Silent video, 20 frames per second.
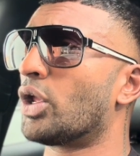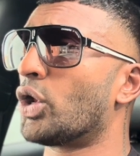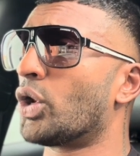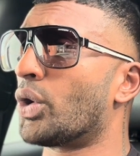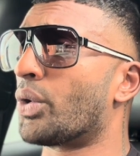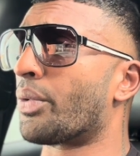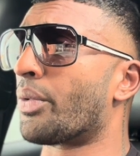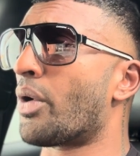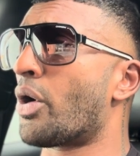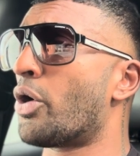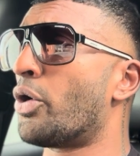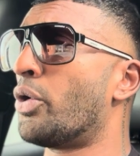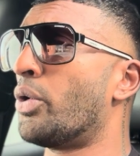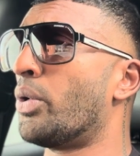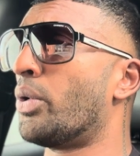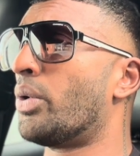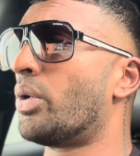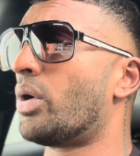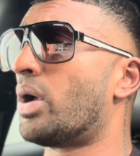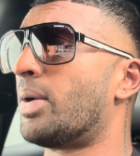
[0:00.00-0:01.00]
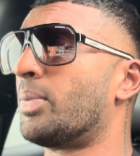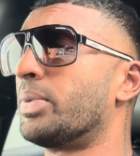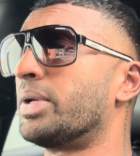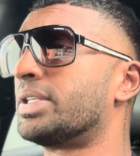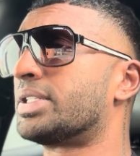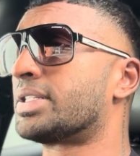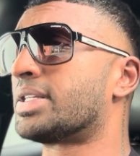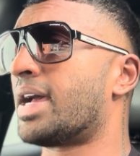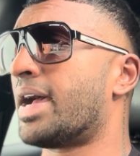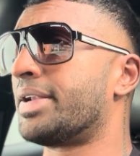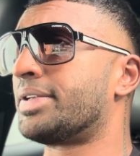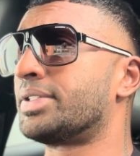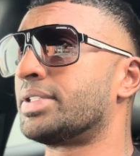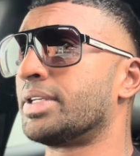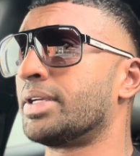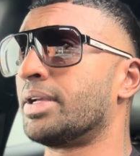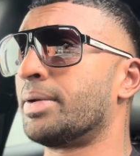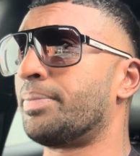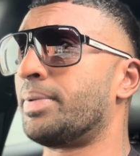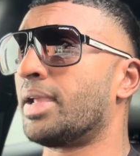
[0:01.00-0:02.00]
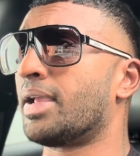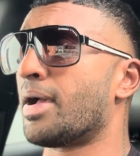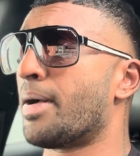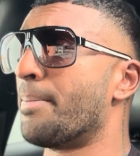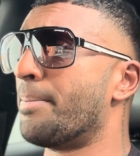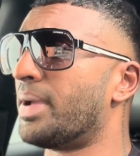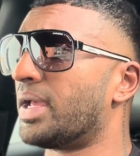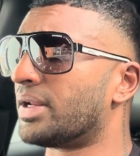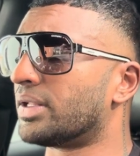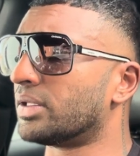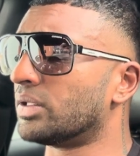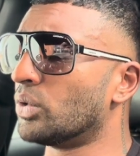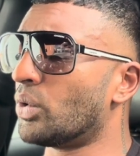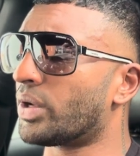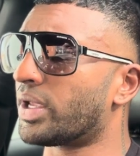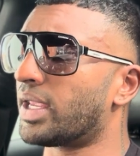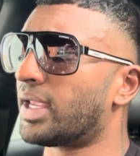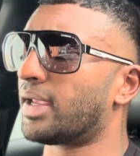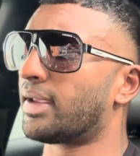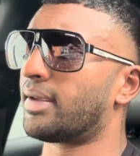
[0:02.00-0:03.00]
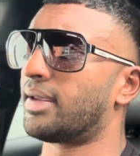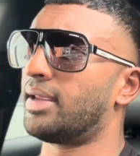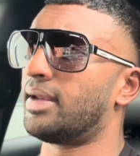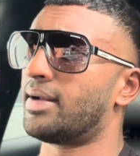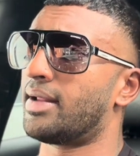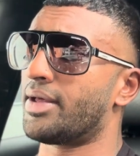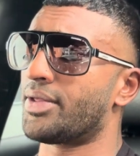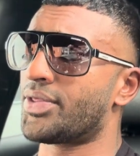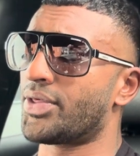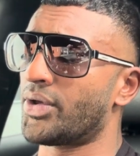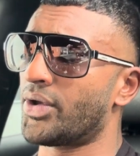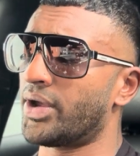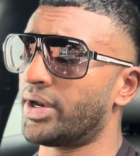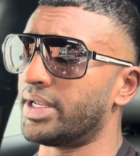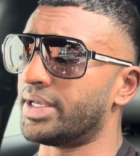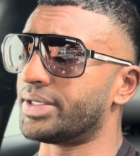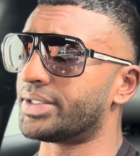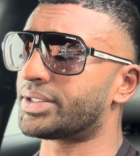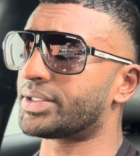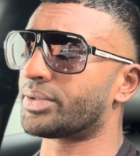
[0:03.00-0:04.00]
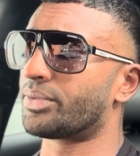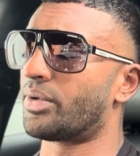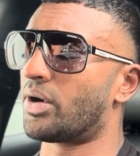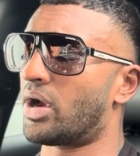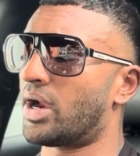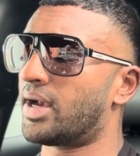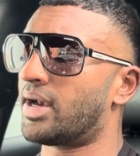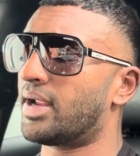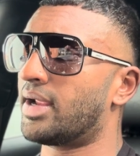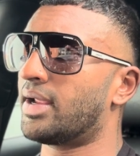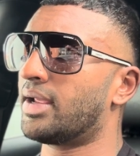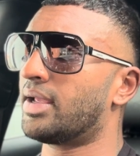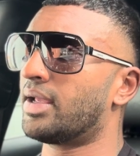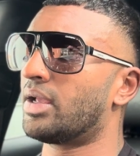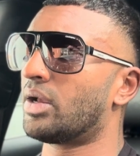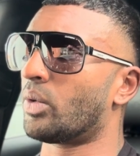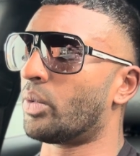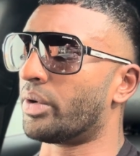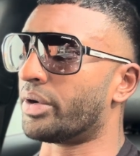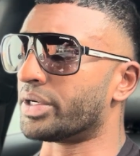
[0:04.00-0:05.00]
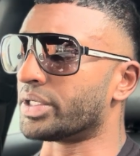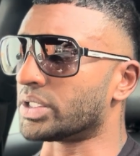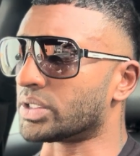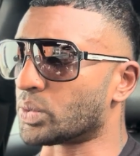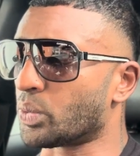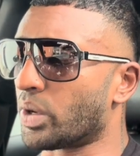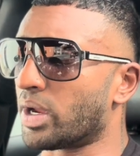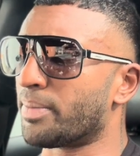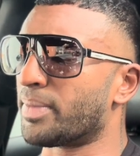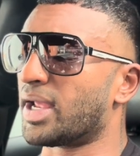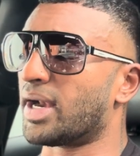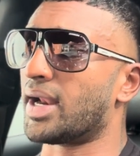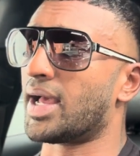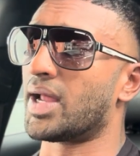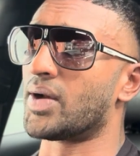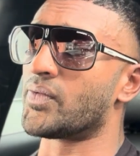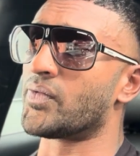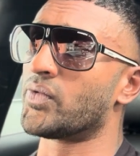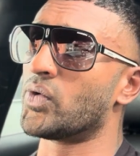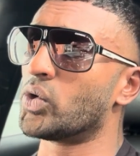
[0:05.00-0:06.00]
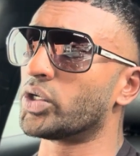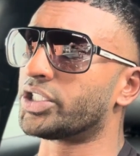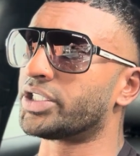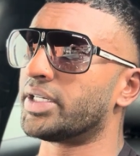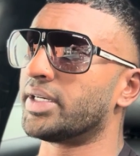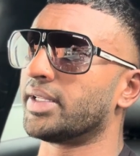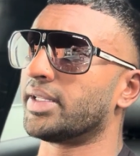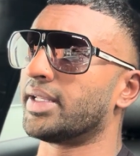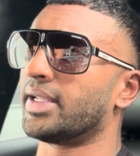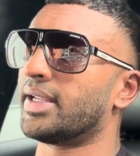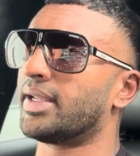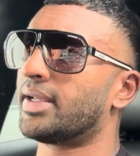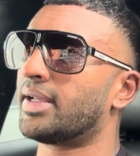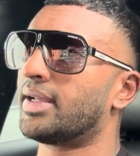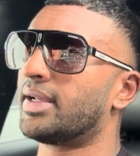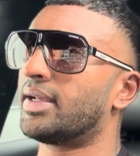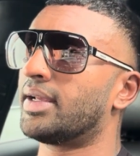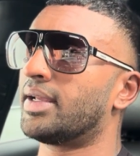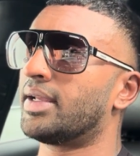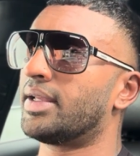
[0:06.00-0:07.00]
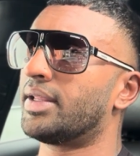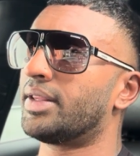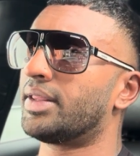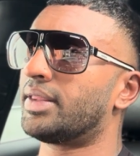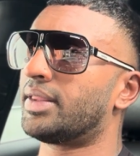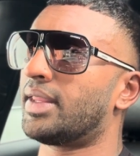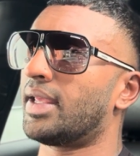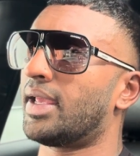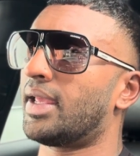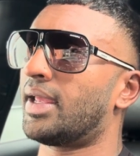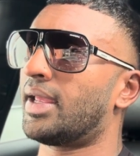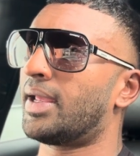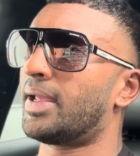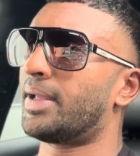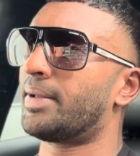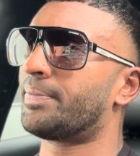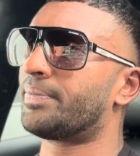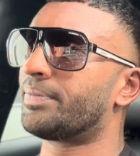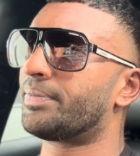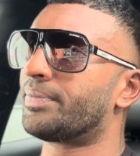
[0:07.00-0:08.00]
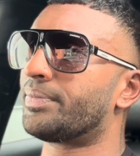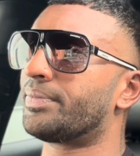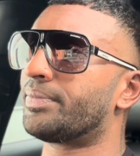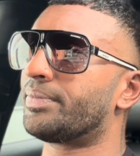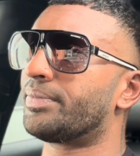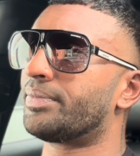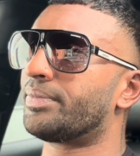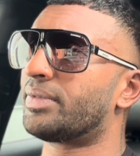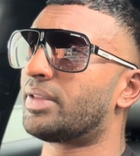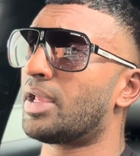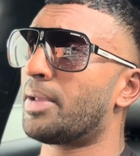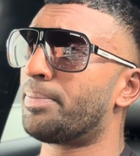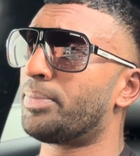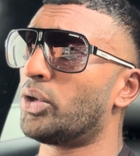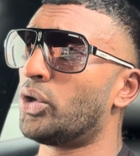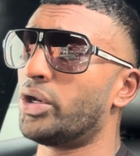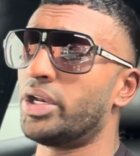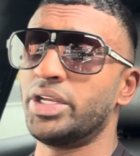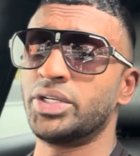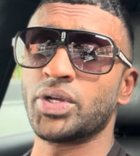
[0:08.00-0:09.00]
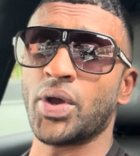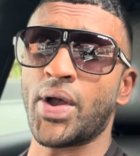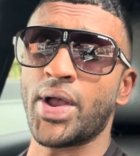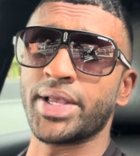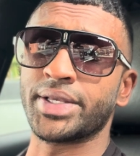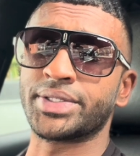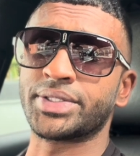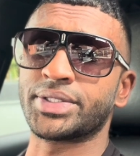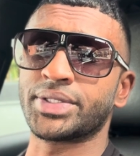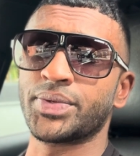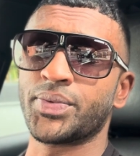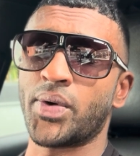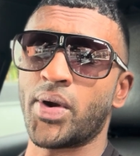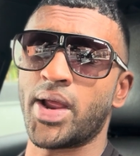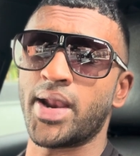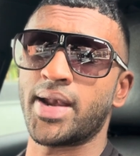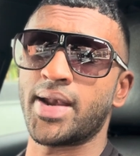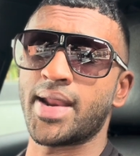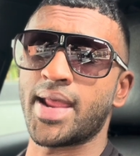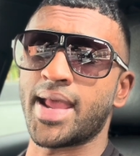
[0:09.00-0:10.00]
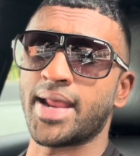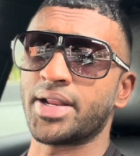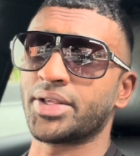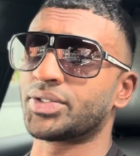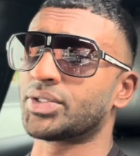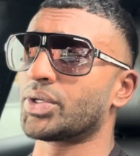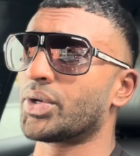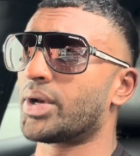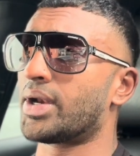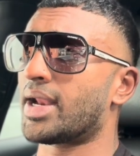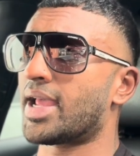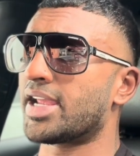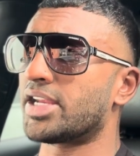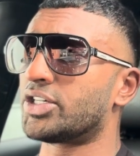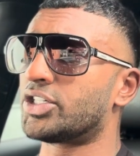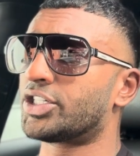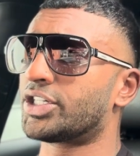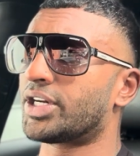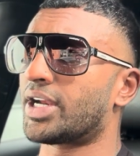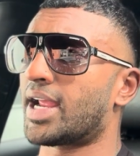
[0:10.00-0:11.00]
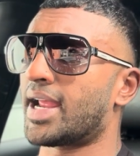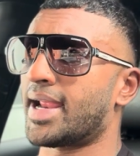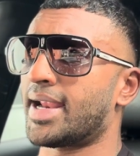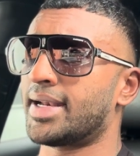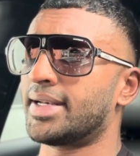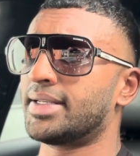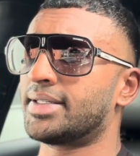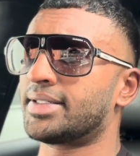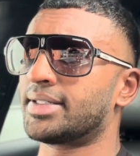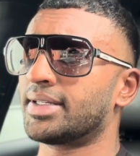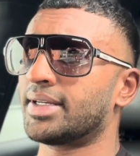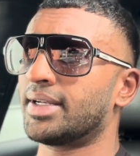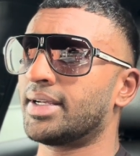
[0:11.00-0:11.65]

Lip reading: grow and we start to become better looking in our 30s, right? Whereas women, unfortunately, their beauty dies, right, at a certain age. And